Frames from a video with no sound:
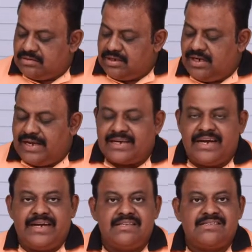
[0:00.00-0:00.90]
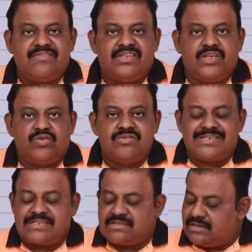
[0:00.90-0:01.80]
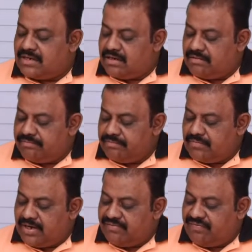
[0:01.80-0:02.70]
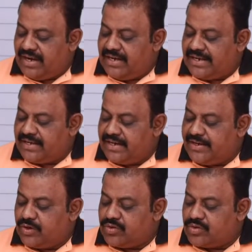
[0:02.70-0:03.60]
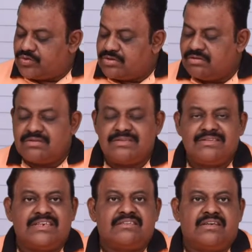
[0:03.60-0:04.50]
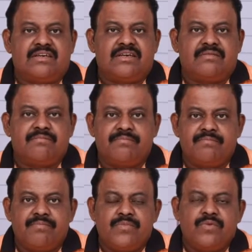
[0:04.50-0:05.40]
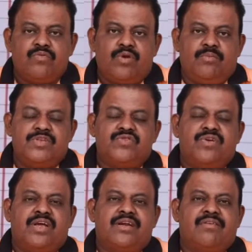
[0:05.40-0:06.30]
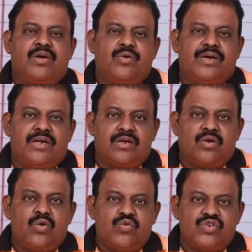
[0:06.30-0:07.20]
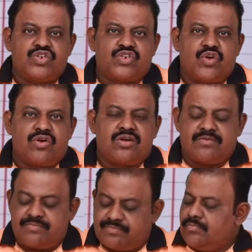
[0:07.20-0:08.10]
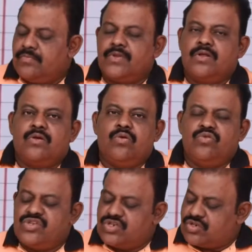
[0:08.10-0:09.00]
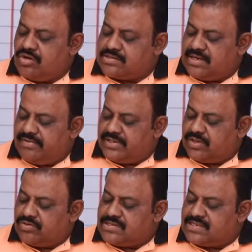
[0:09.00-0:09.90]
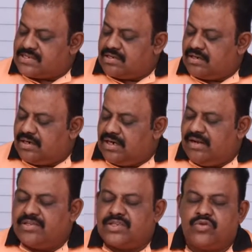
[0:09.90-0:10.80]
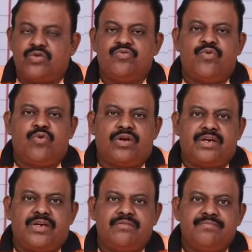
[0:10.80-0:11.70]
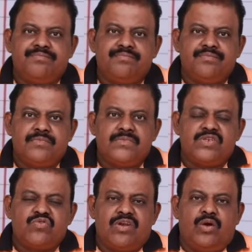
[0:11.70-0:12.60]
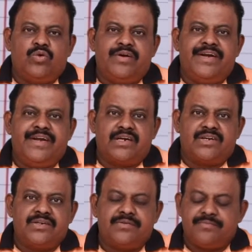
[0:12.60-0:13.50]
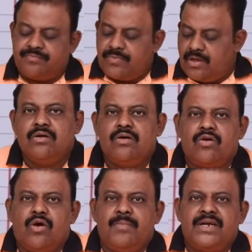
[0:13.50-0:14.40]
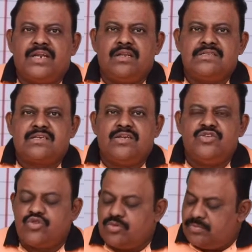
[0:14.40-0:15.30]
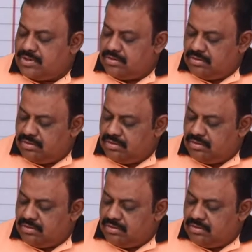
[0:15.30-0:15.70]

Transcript: 3,97,600 and 5,92,600. From this we are required to deduct closing stock. Closing stock 7,600, 11,400. This will have to deduct raw materials consumed